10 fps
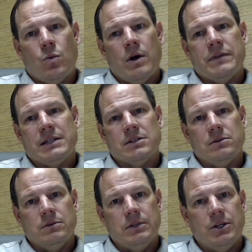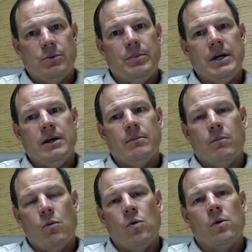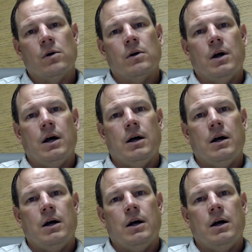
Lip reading: one that's a little bit more